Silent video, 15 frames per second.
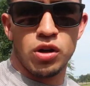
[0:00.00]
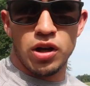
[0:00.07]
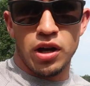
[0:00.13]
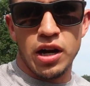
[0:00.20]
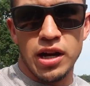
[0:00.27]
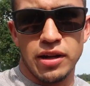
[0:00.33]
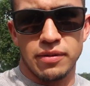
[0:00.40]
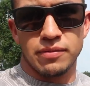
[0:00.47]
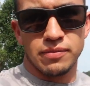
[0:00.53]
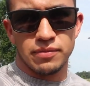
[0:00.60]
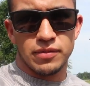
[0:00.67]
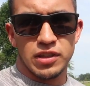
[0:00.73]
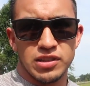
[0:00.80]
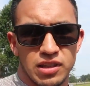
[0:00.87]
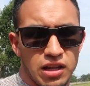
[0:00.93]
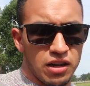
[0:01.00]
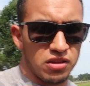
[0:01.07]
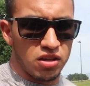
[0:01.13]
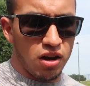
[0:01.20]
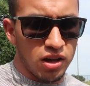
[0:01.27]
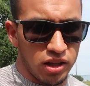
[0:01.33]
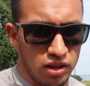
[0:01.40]
All right, that's a lot of
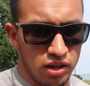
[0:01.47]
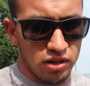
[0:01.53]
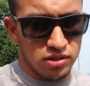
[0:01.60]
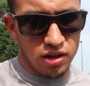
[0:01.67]
talking there.